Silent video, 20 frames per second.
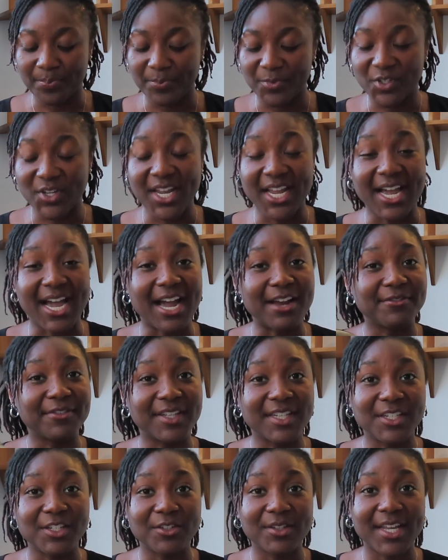So yeah, I
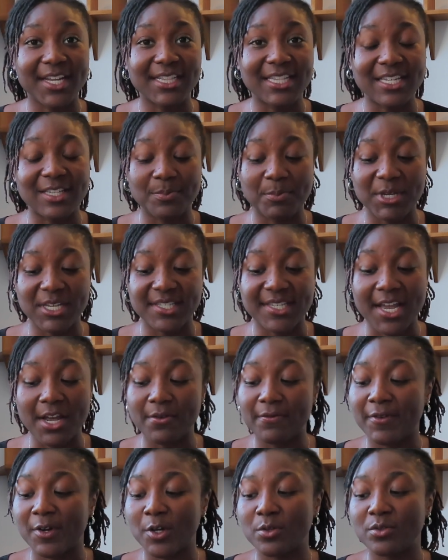really do like these Beats
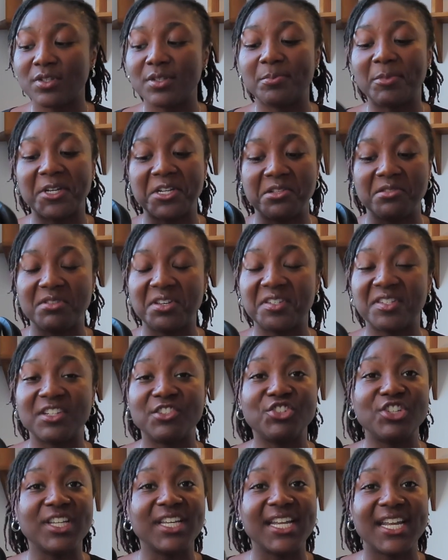headphones, but
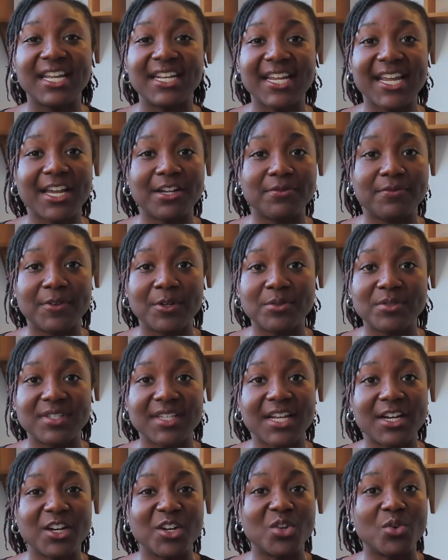essentially any headphones
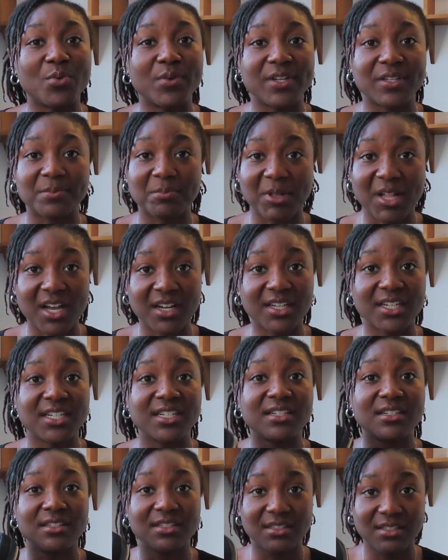that are noise
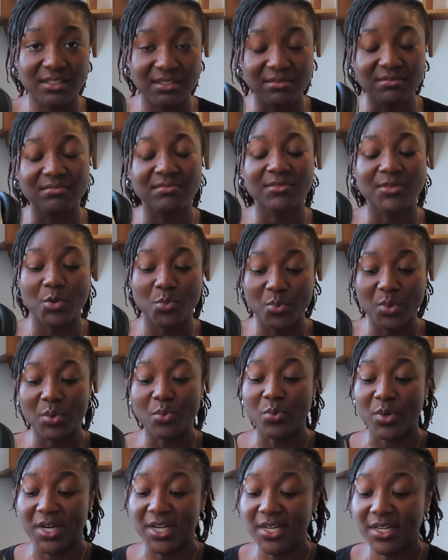blockers
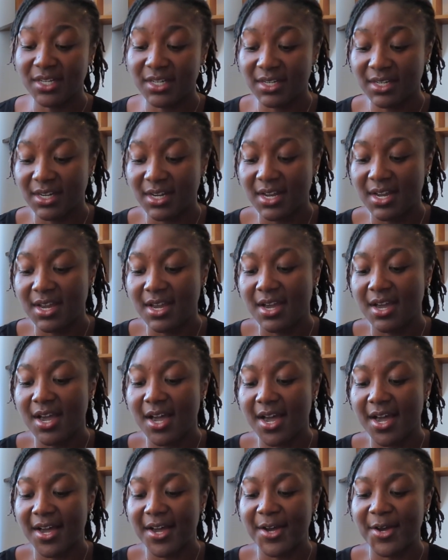will work.
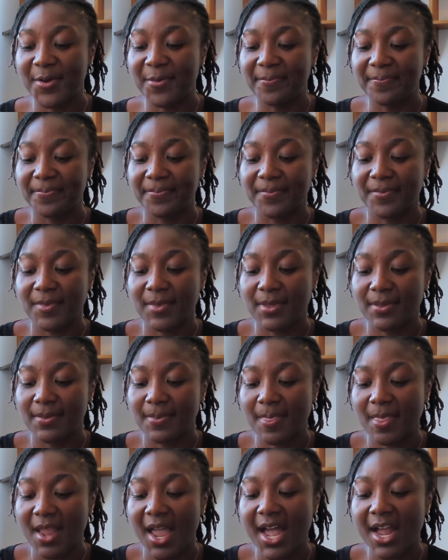
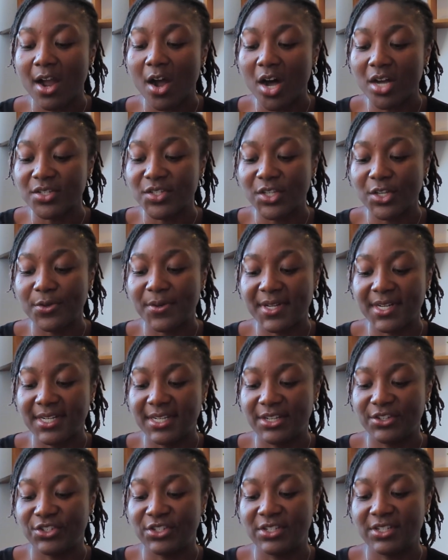I also, in
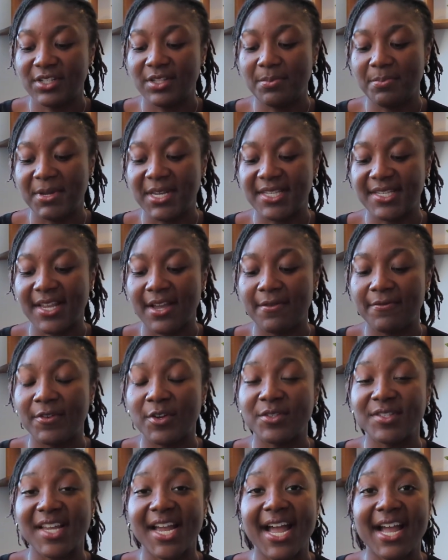addition to the Beats
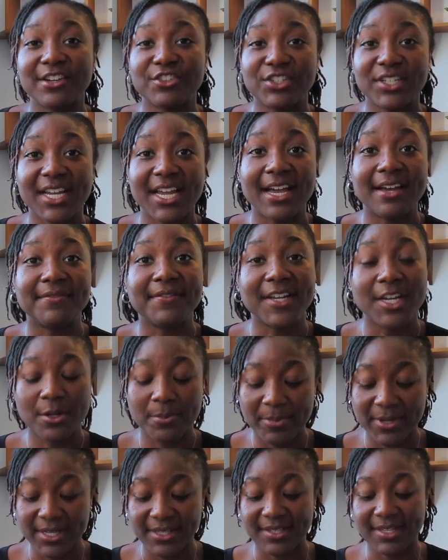headphones, I actually have
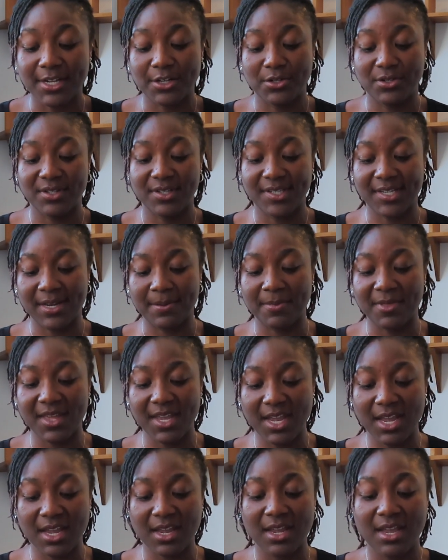earbuds that do the same
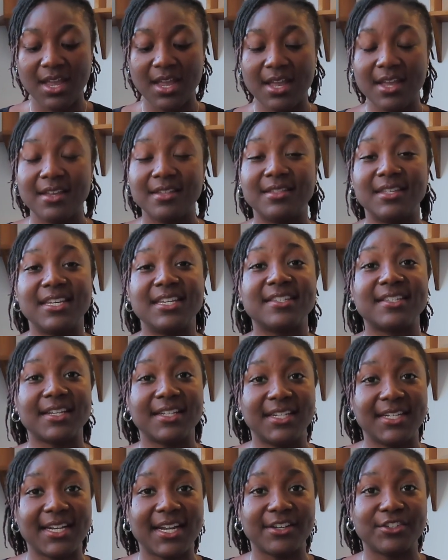thing. These I
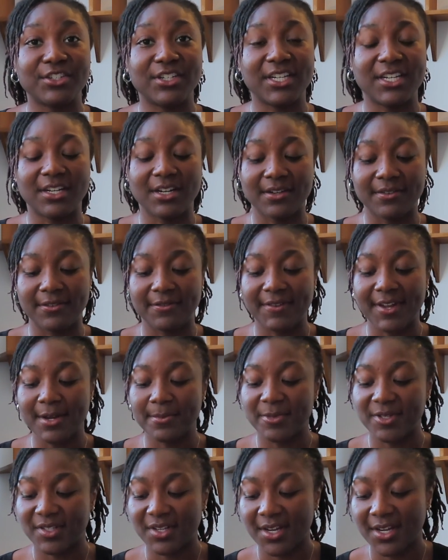did actually get off of
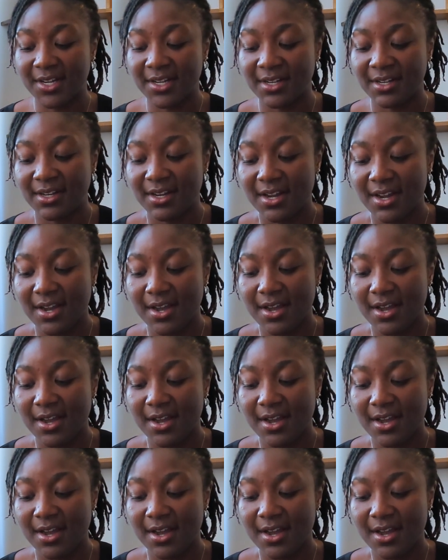Amazon,